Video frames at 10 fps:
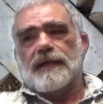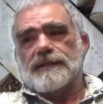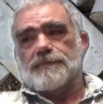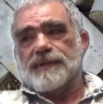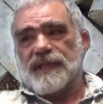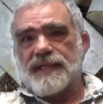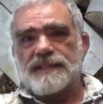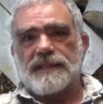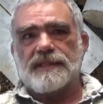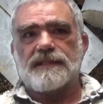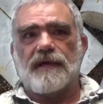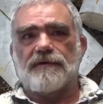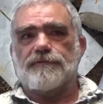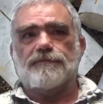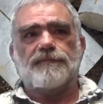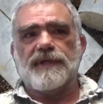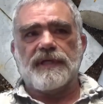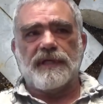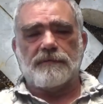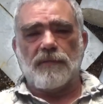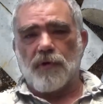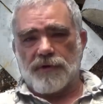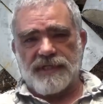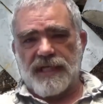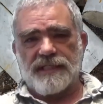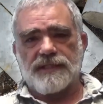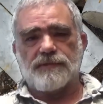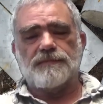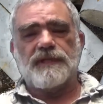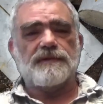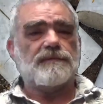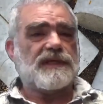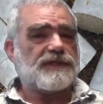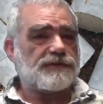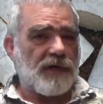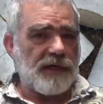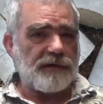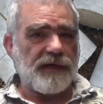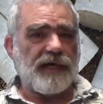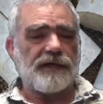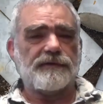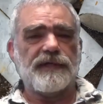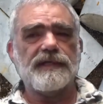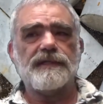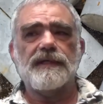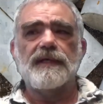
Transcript: The pluses of being more dense would be it would be stronger aircrete,